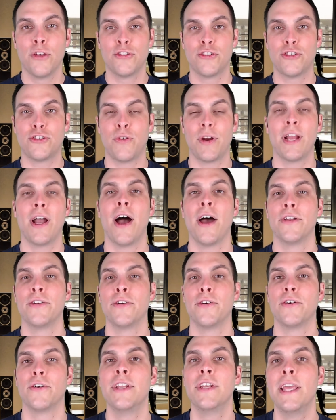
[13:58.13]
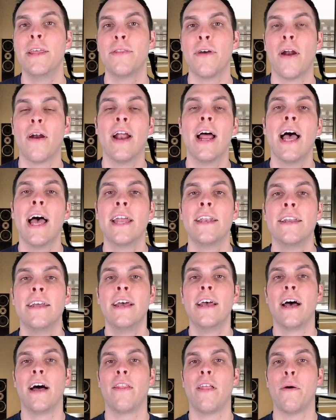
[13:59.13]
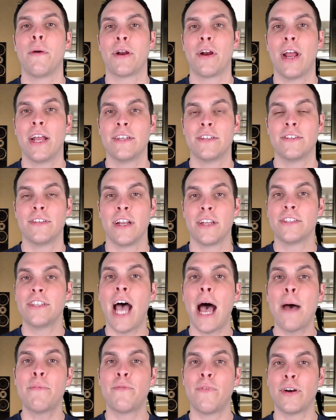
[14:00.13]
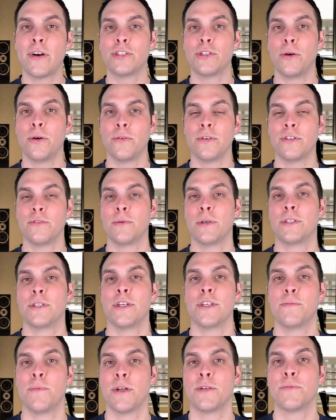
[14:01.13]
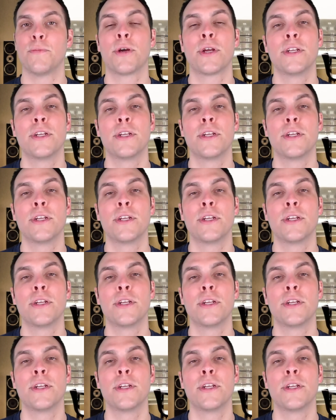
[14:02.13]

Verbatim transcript: straight underneath our head, allowing our head to sit on top of our shoulders, which is much more